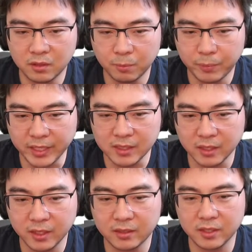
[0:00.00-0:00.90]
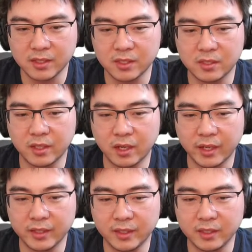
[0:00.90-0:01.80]
basically, this is the
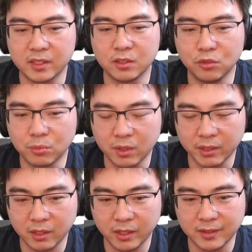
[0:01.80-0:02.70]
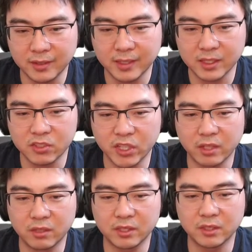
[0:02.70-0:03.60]
ID, is a numeric ID gets
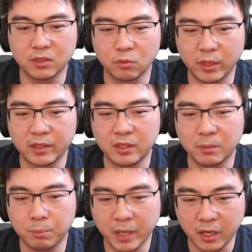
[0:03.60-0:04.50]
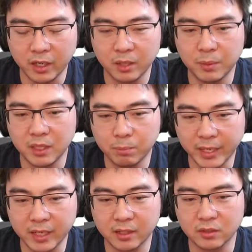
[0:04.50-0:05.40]
generated when the IAP
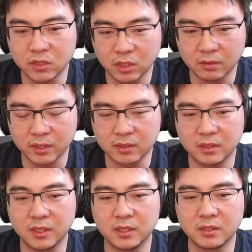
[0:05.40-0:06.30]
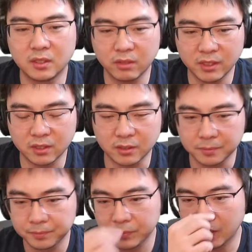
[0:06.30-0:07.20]
backend service is created
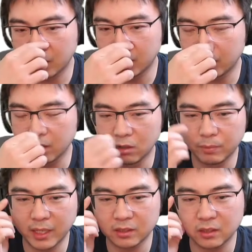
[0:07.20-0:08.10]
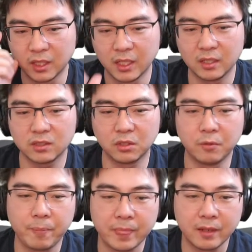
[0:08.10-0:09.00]
on the load balancer.
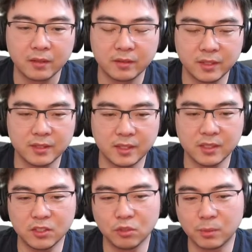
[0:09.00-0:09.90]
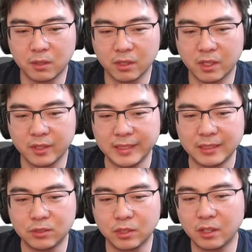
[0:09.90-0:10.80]
So this is a numeric ID,
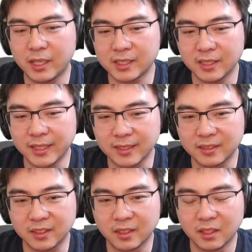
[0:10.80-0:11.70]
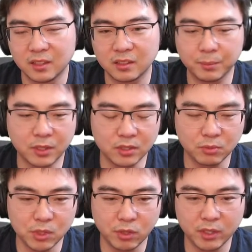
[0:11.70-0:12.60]
so you can't actually guess it. So because
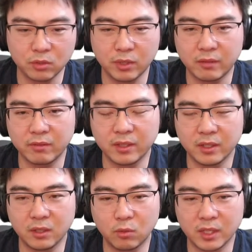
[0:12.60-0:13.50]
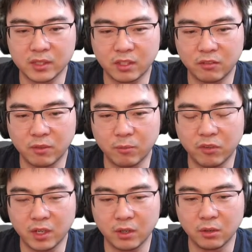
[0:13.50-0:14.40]
we're trying to do everything in a one Terraform
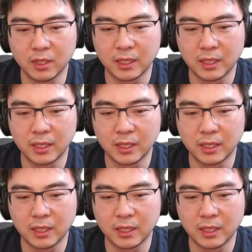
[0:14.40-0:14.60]
file,